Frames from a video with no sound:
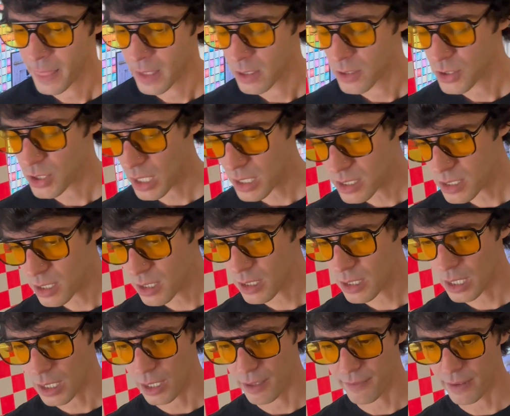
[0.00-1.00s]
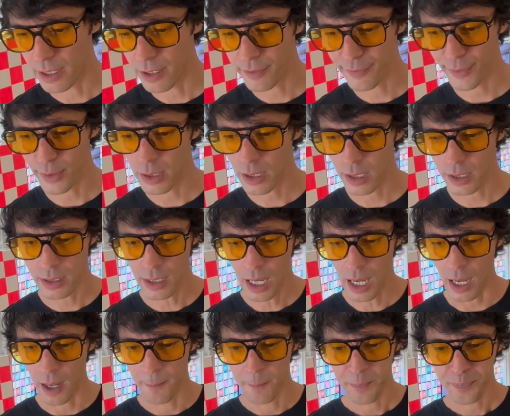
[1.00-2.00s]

So that's the thing. And if you're like, yeah,